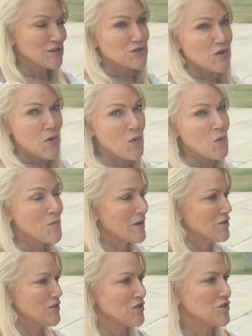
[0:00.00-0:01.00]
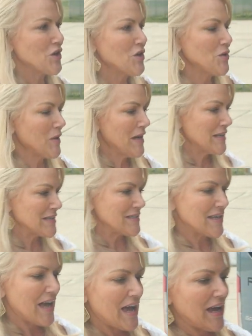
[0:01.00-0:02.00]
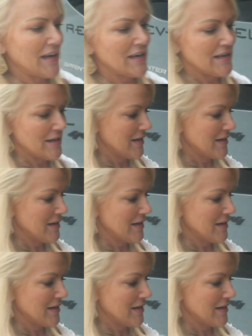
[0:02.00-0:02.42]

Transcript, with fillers: So much to show you inside